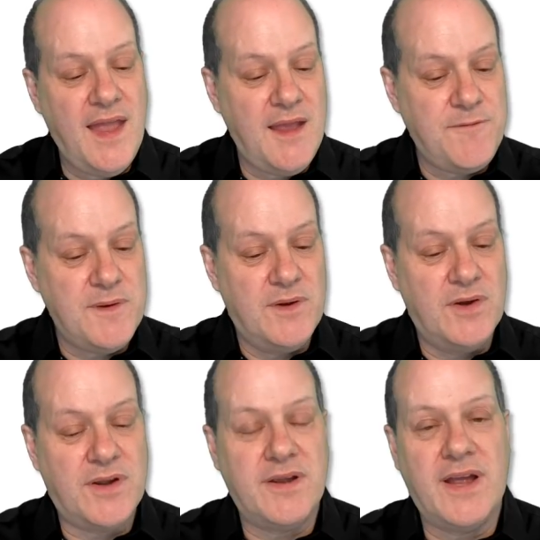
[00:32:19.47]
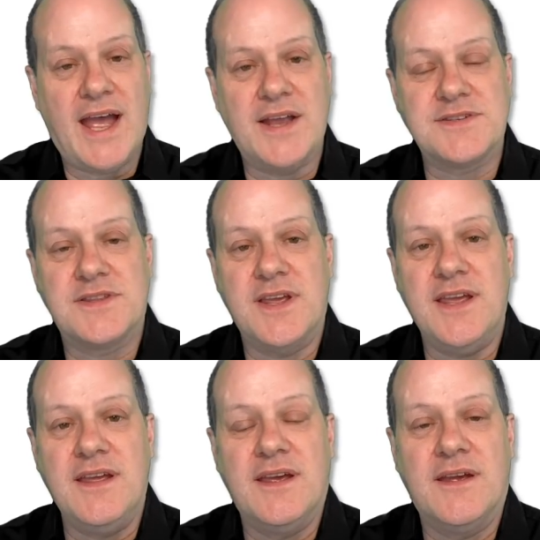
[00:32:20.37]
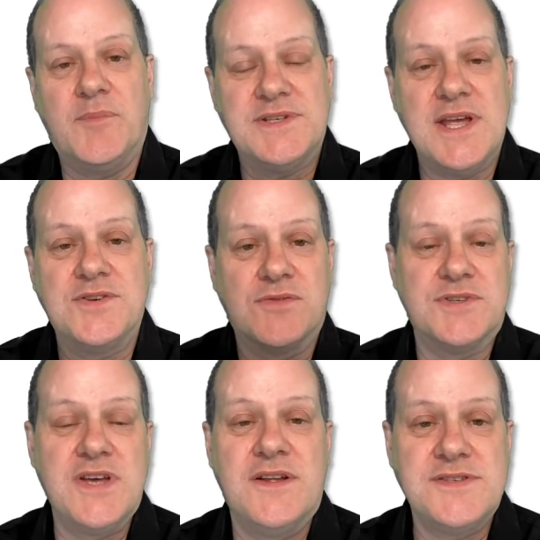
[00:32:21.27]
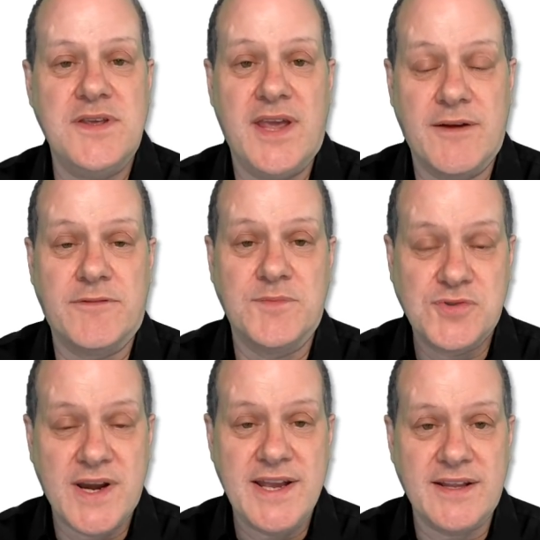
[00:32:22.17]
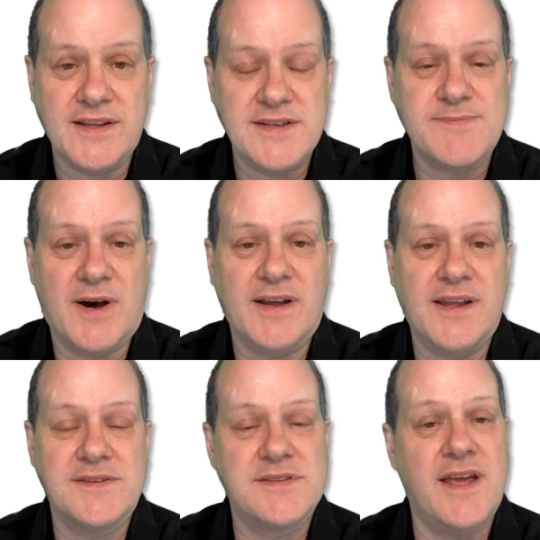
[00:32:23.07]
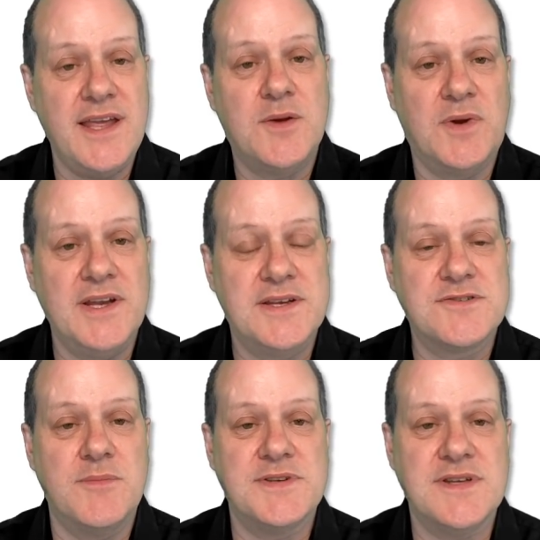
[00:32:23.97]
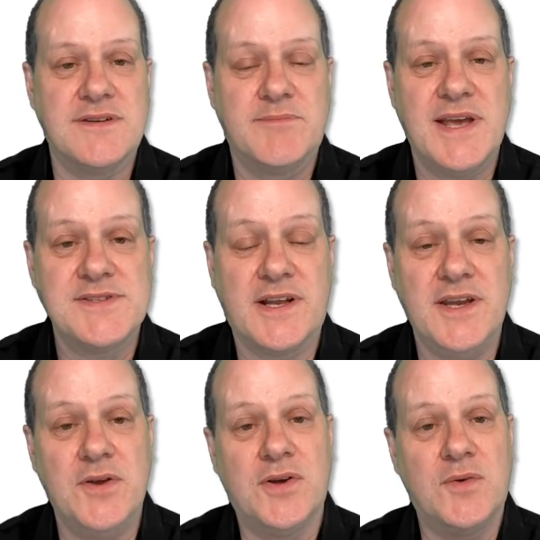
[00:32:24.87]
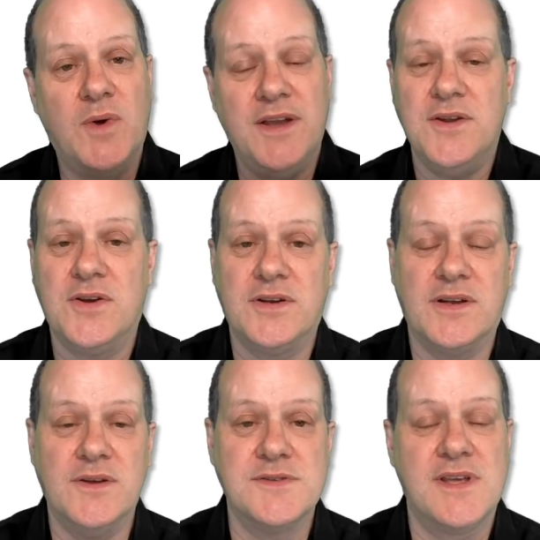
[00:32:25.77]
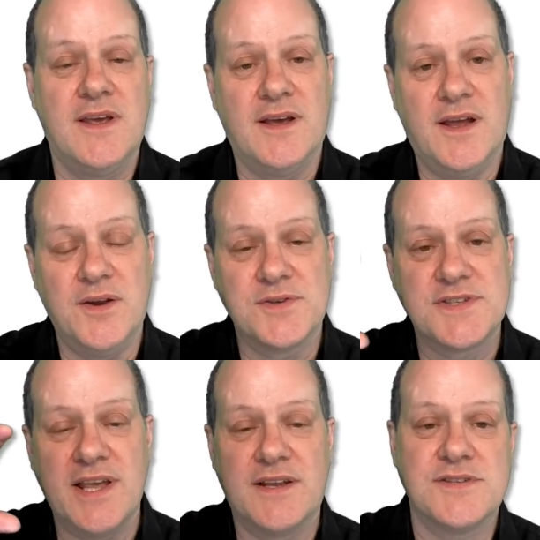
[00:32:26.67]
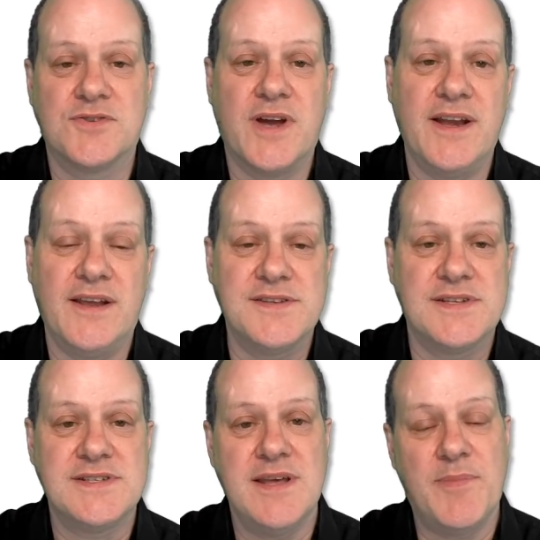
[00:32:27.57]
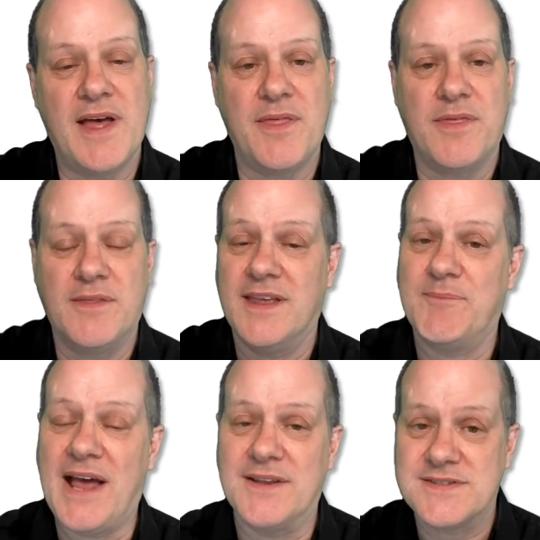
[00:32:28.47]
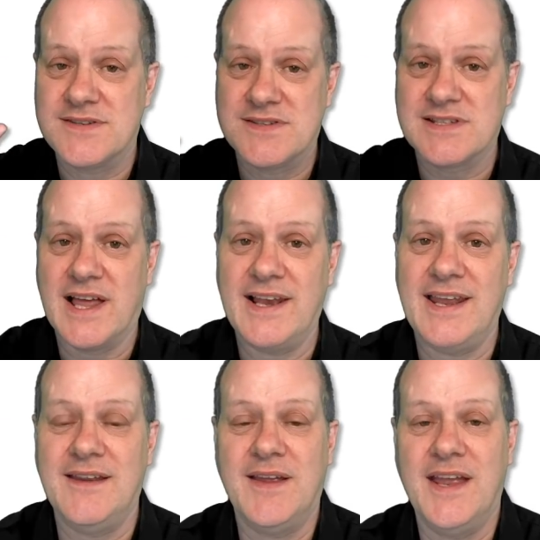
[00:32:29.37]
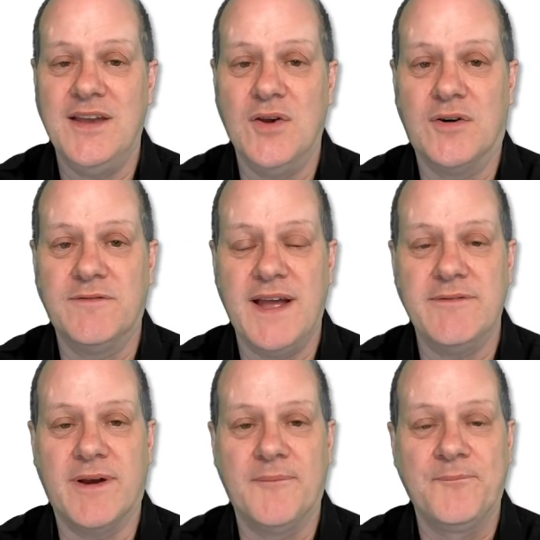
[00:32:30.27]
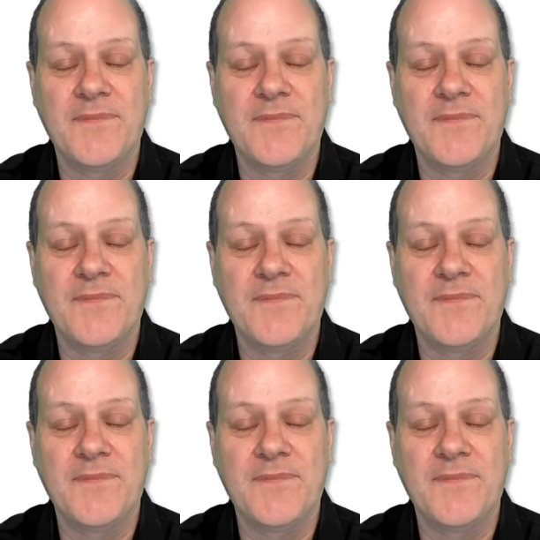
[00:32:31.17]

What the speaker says: If you look at the potential returns that you get from trading these markets, they're equally distributed. Basically, you could win, you could lose, and your skill as a trader is to tip that balance slightly in your favor.